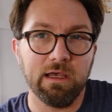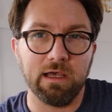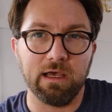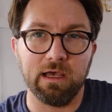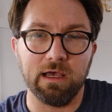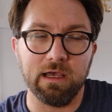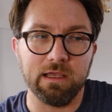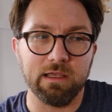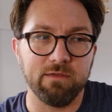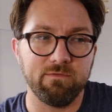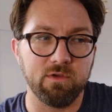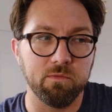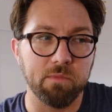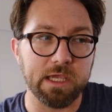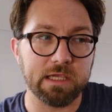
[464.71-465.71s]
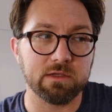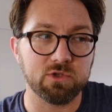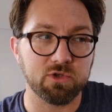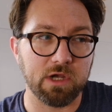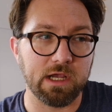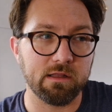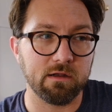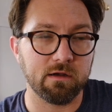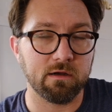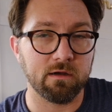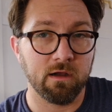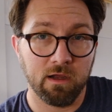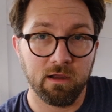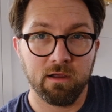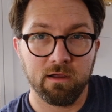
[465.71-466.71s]
If you make a trailer
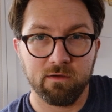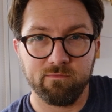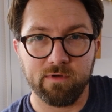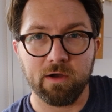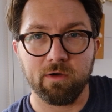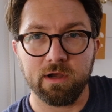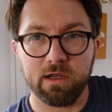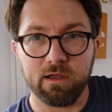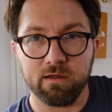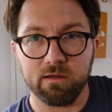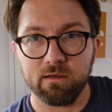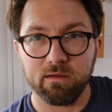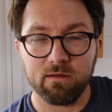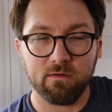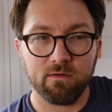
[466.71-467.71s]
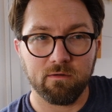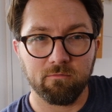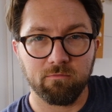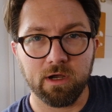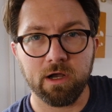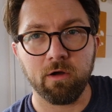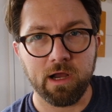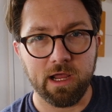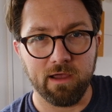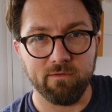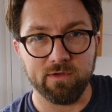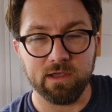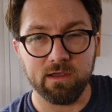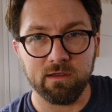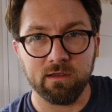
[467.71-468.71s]
very rear
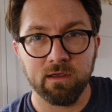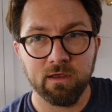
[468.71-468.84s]
heavy,